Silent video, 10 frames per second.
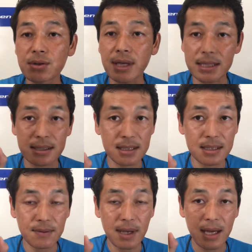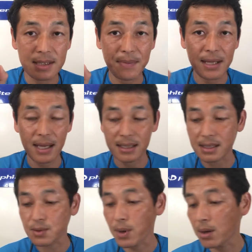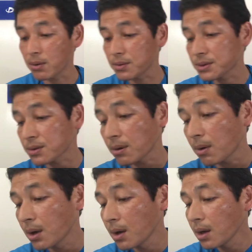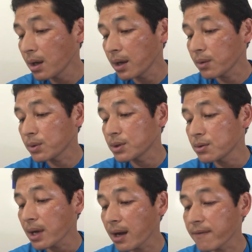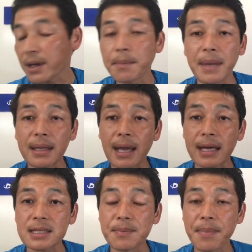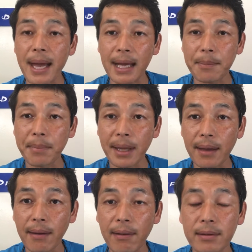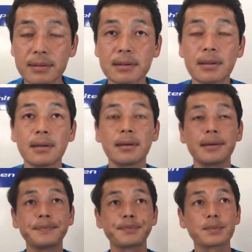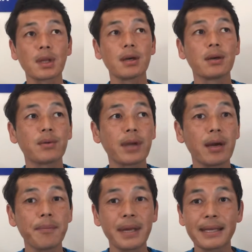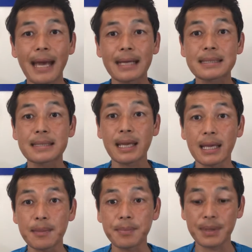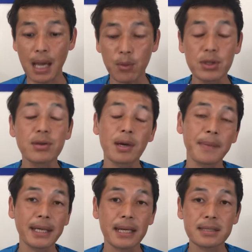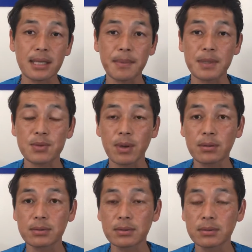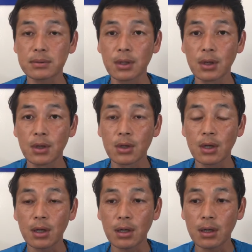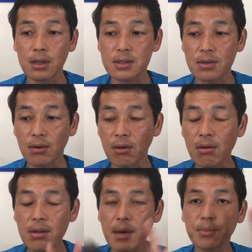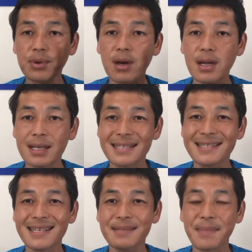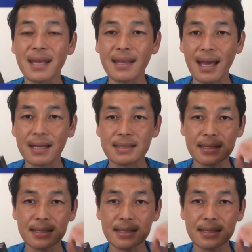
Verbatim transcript: Yes, this one has Metax as well also. And we do have like Metax back belt. Um, we have Metax tape. Yeah, we do have Metax tape as well too. Uh, so all that product, it says Metax.